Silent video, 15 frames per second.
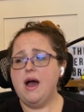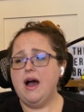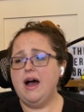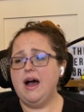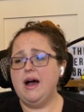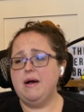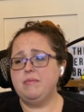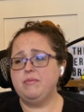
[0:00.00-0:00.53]

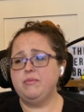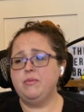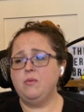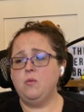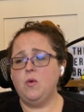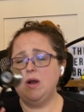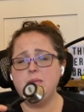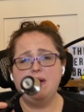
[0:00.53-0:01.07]
Um,
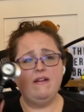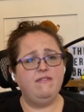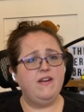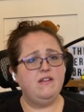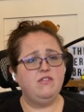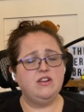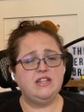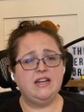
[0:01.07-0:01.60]
one of my
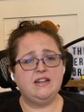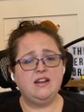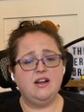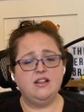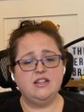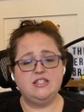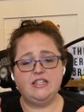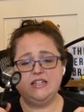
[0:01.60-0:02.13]
favorite
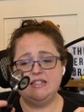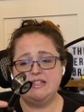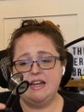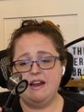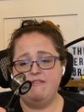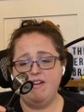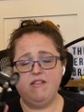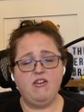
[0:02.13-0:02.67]
technologies that
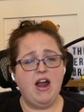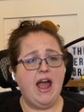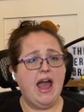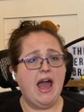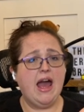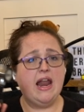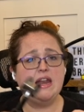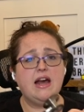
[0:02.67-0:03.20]
I've ever
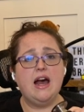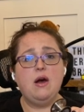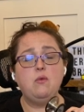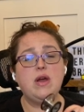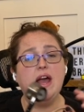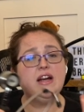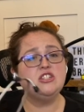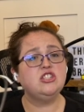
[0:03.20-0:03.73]
had. Uh,
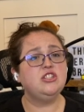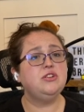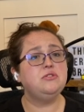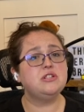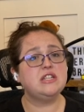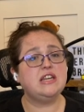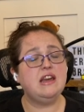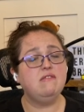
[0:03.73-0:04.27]
we actually
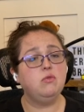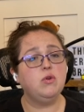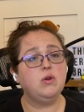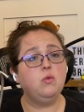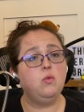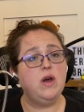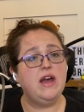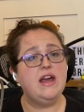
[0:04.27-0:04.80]
usually give one
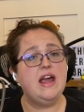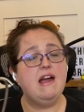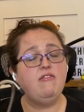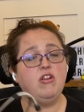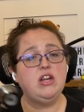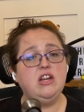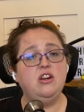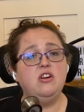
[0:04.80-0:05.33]
away
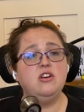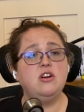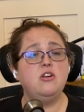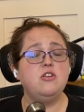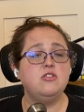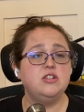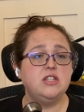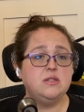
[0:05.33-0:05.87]
every year in our
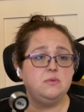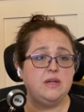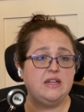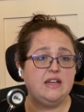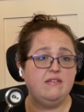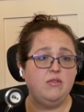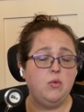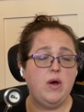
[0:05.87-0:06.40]
Nurses Week
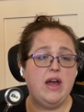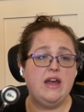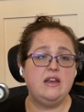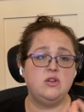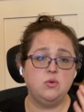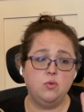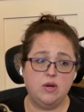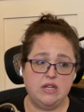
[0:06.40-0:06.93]
giveaway.
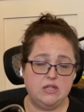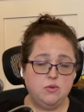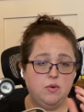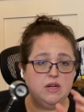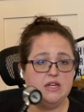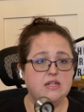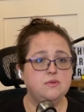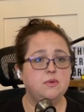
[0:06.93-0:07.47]

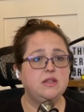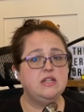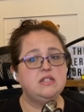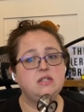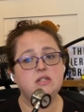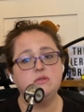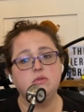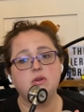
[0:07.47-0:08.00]
2020 is when
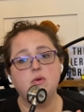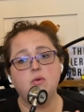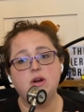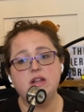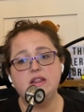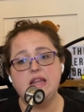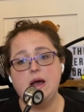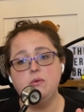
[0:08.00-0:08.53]
this is
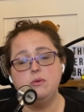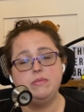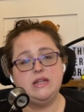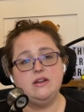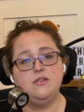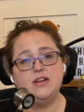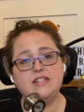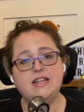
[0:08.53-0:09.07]
recorded, and that will be
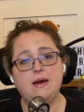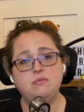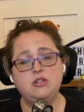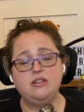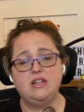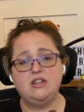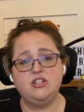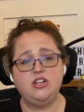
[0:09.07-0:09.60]
no
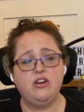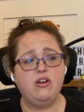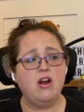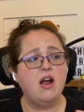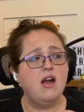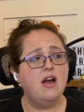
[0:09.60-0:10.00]
exception this year.